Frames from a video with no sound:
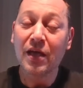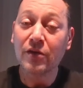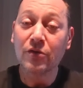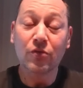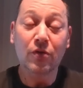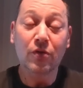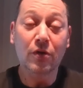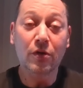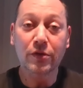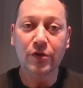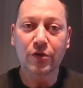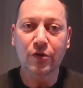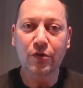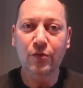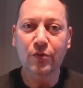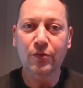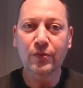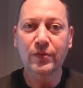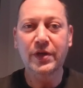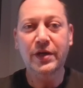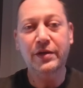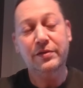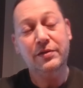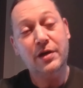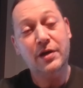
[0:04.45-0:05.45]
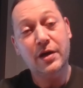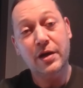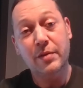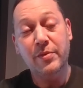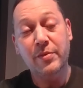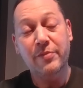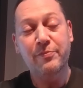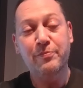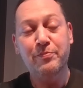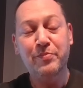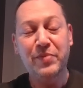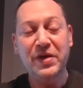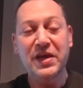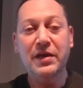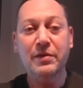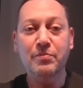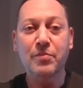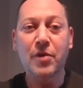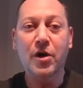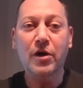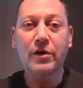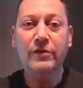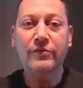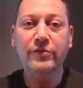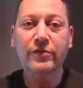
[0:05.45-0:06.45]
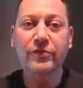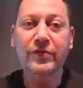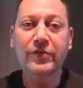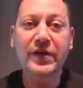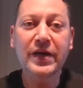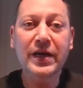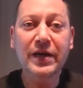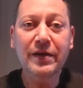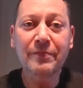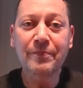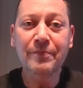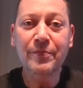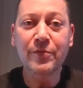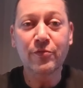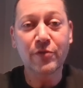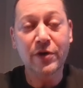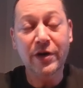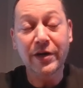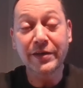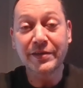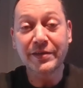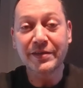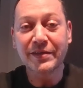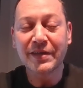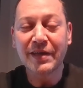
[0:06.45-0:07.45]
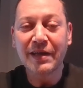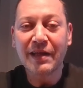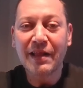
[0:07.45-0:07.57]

You all know that I'm a big Marvel fan, right?